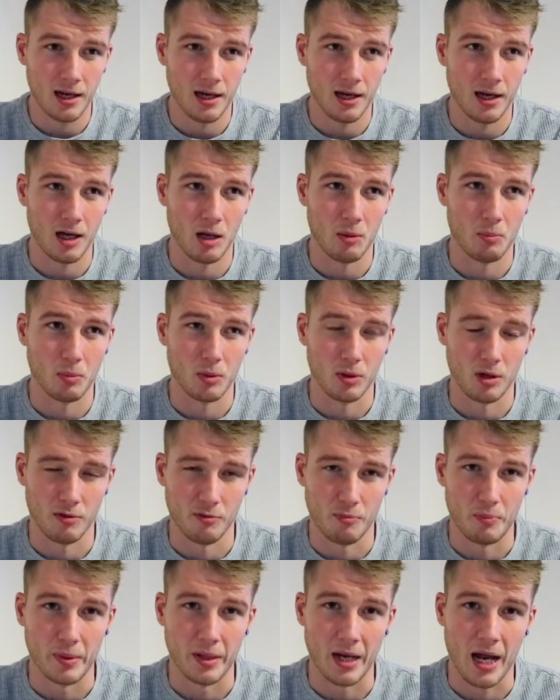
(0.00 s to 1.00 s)
but
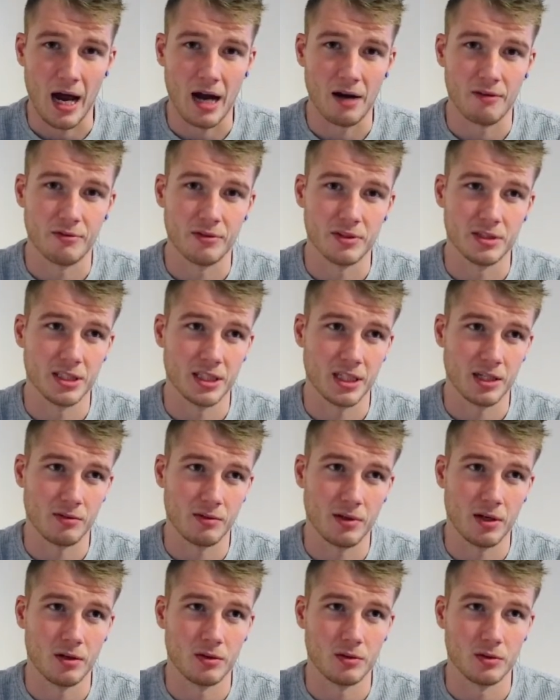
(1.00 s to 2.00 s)
I've been averaging
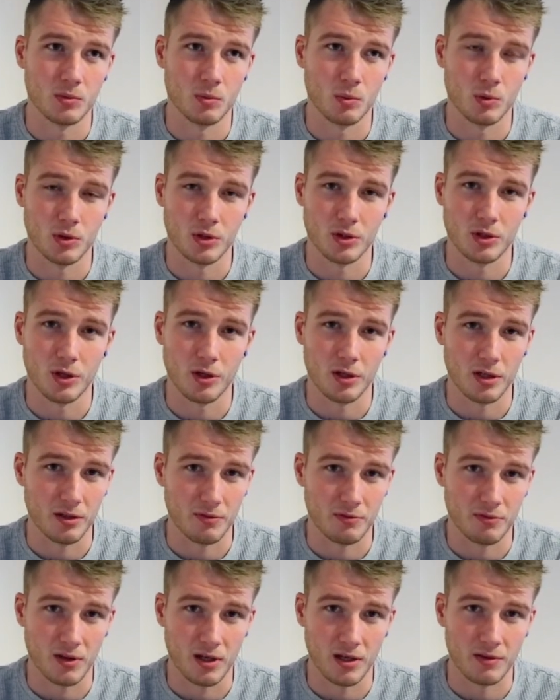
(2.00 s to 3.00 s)
around
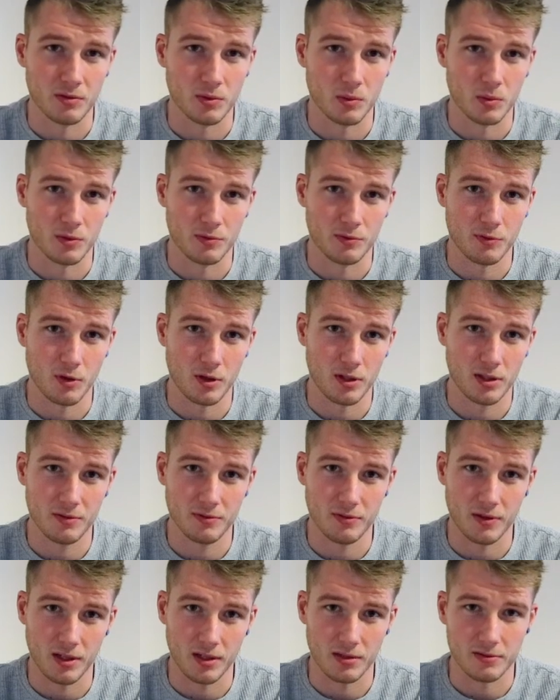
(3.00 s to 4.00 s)
135 to
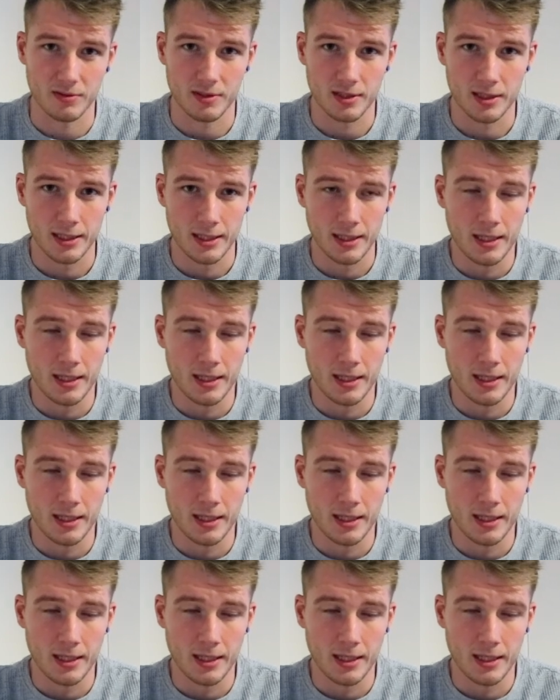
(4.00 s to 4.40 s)
145.